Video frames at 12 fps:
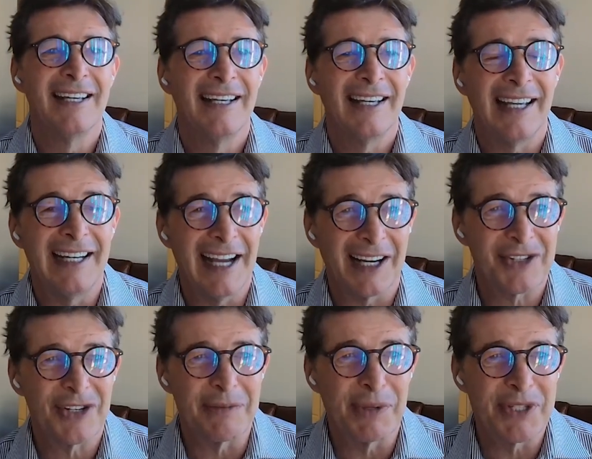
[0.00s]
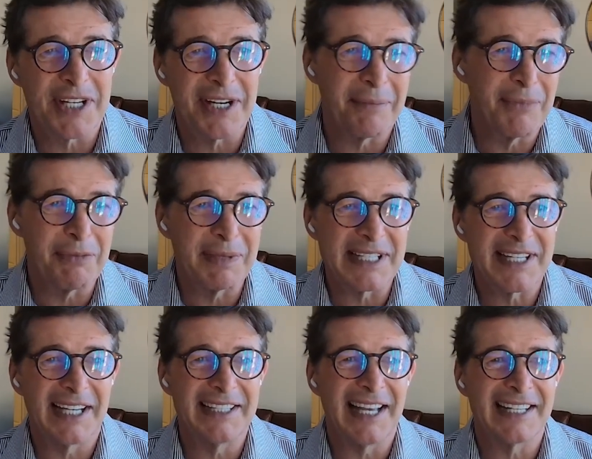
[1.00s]
And he actually puts a number
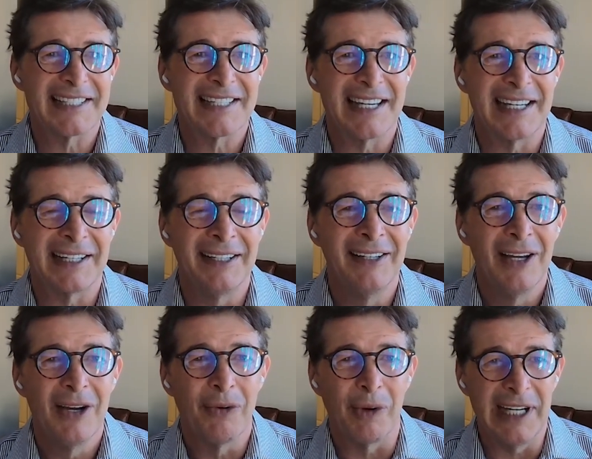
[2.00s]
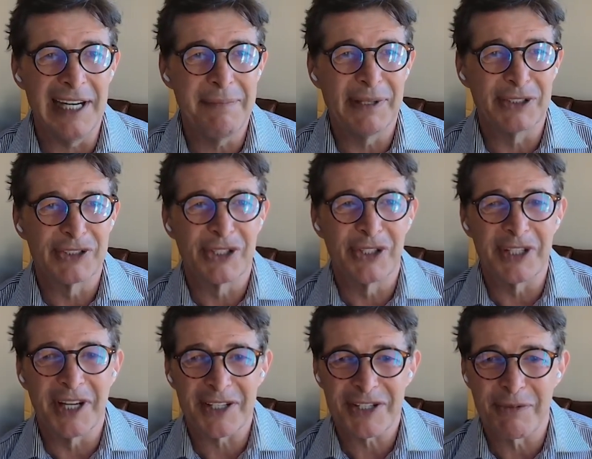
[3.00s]
beside that saying, when he builds good
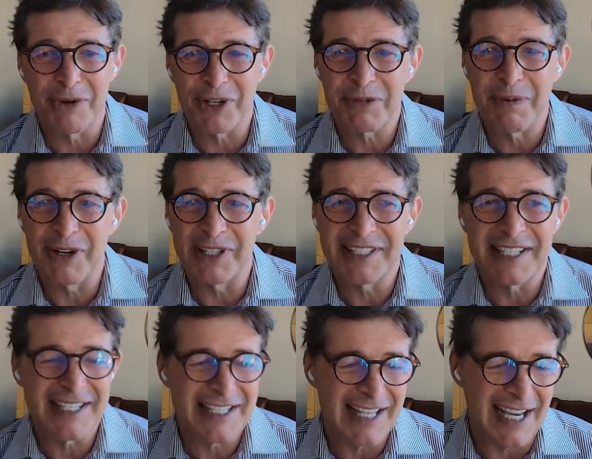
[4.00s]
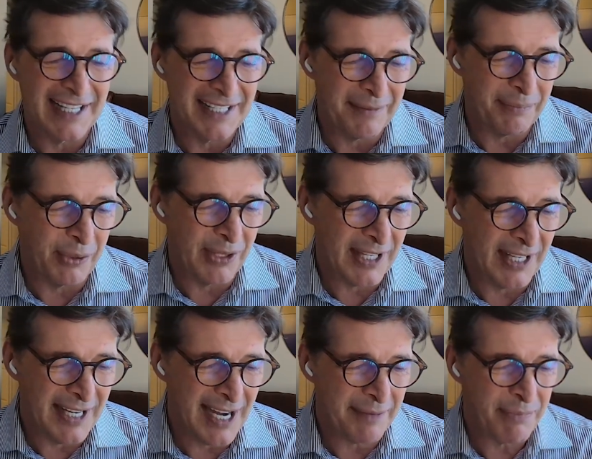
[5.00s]
customer experiences, they end up with a
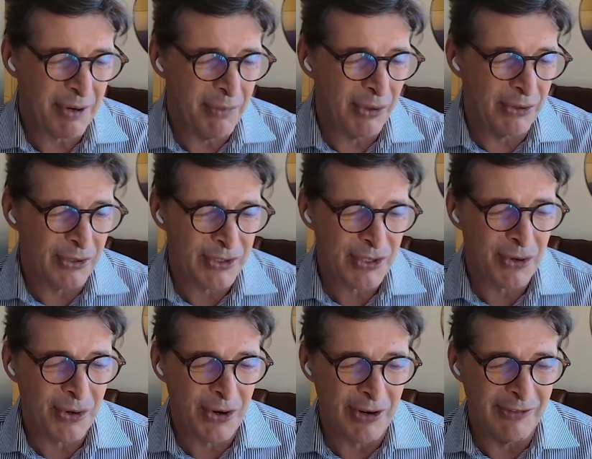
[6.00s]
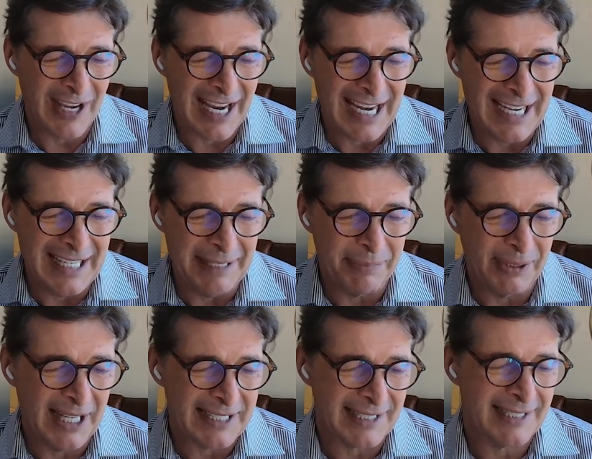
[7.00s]
net promoter score of 80
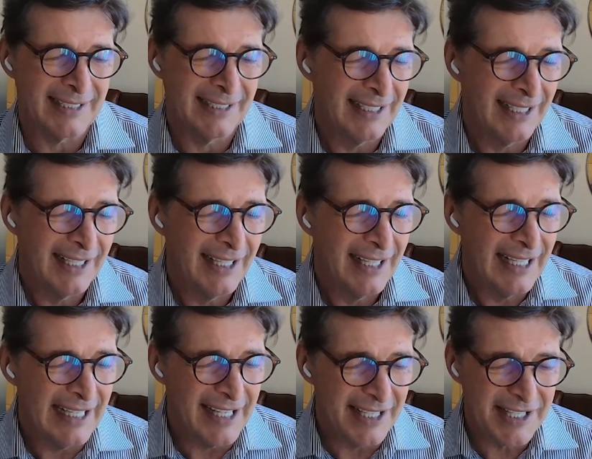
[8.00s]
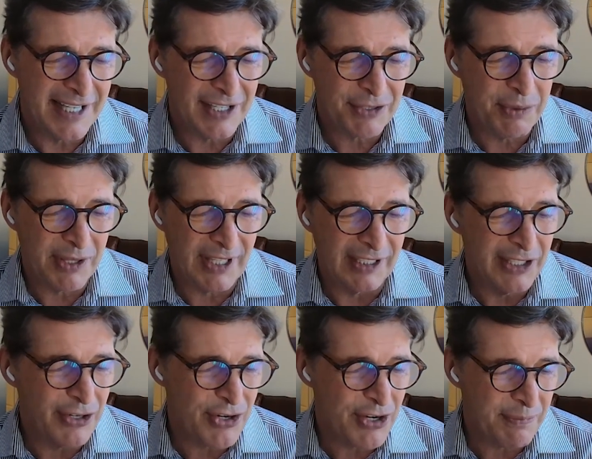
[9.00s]
plus. He does this with a
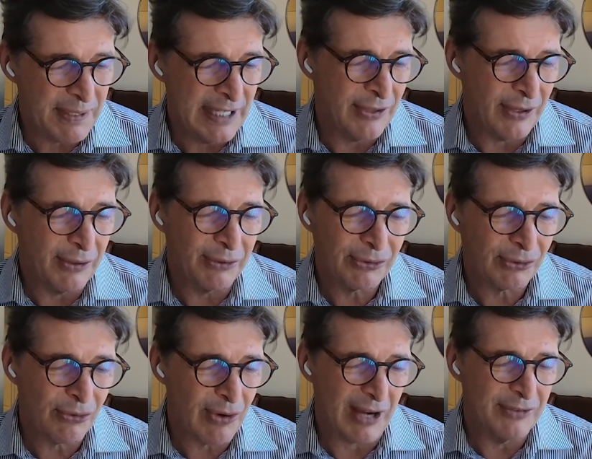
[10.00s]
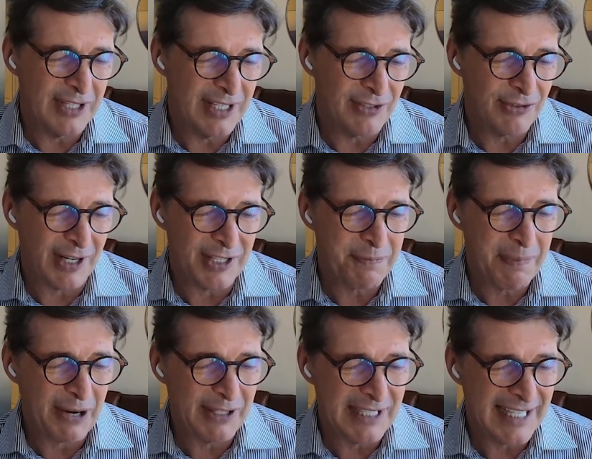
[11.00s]
leadership ethos grounded in
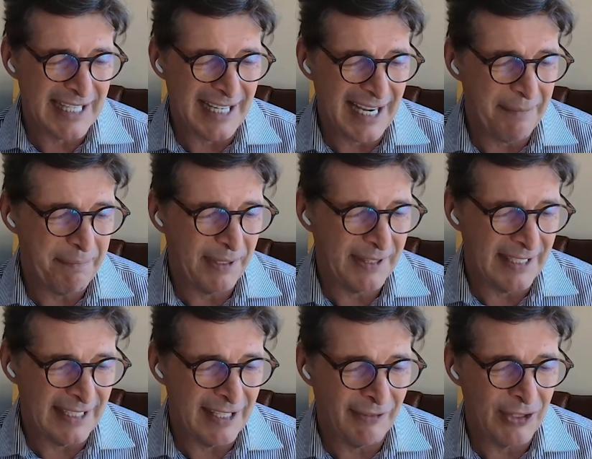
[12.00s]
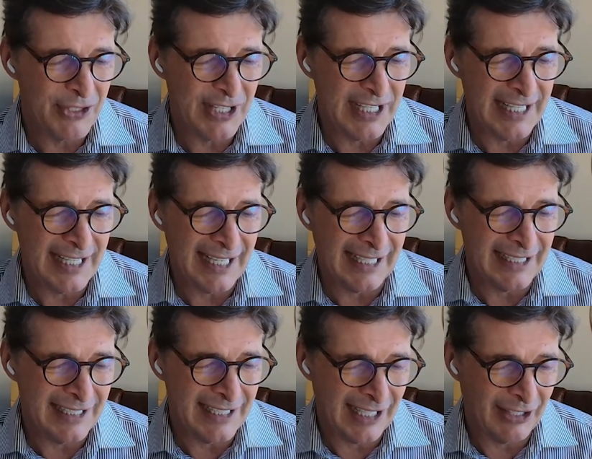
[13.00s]
transparency, empathy, diversity, and
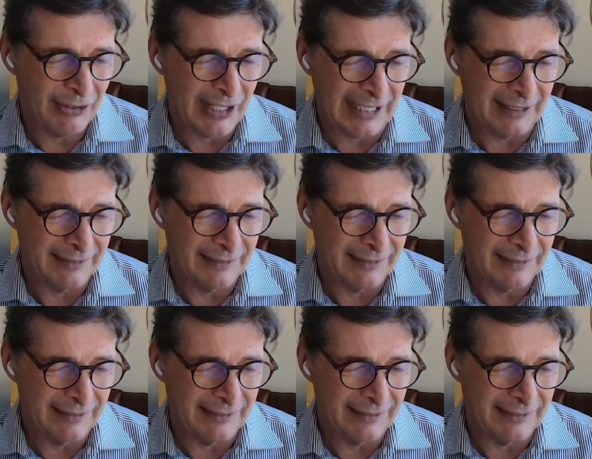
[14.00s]
integrity.